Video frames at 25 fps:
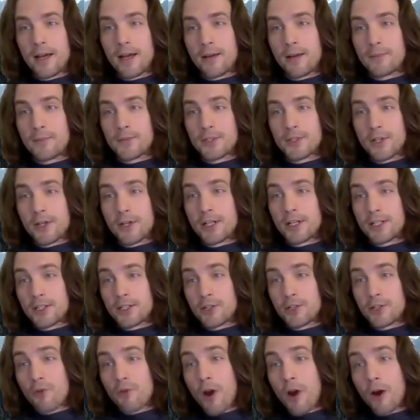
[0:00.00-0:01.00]
starting to
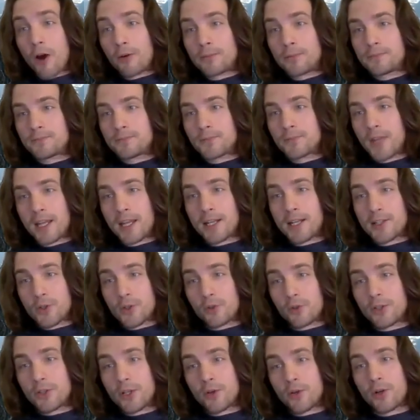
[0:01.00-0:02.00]
grow. And it's
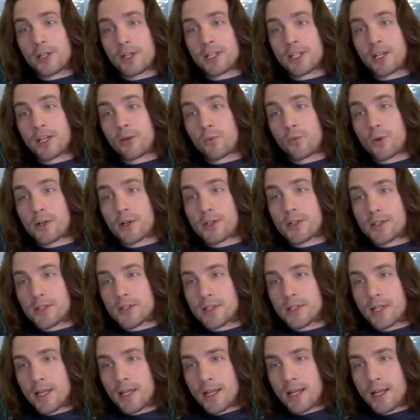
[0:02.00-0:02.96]
only going to get worse